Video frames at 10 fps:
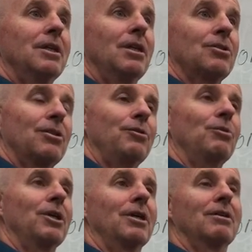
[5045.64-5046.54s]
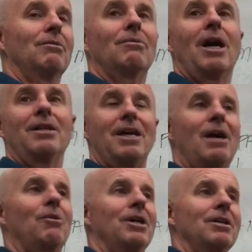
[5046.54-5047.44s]
You know, so if you want to ride
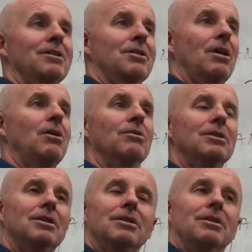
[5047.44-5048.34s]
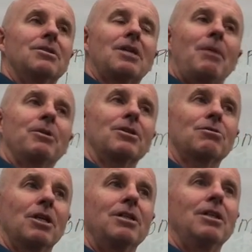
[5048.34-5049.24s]
that way, you can say, oh, this topic is
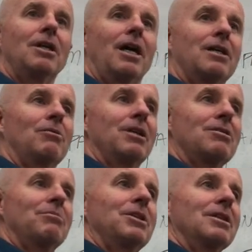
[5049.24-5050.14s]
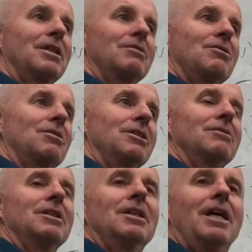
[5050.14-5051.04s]
trending. I can write something that sort
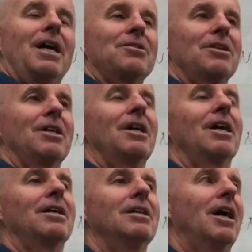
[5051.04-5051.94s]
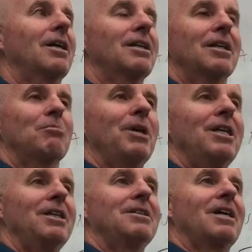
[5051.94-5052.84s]
of has a
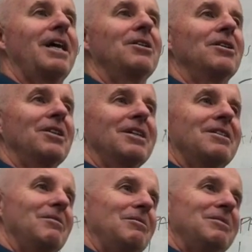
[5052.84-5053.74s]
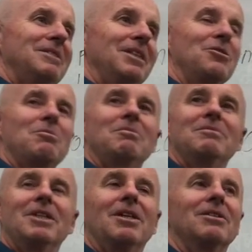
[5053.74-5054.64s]
clickbaity title that is,
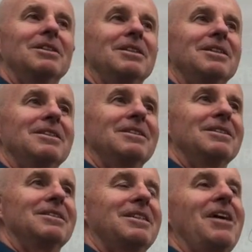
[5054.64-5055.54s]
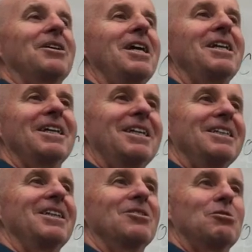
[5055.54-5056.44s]
you know, tailgating on,
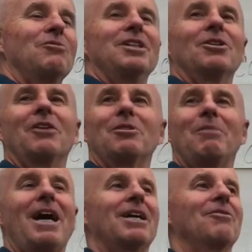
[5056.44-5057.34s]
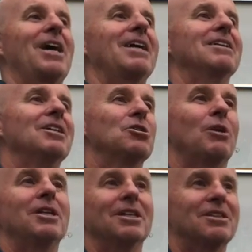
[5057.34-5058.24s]
drifting off the back of that
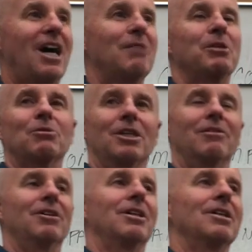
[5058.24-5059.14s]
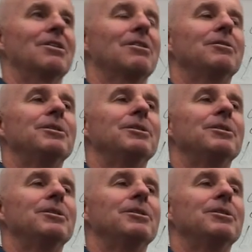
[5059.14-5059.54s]
trending topic, whatever it is.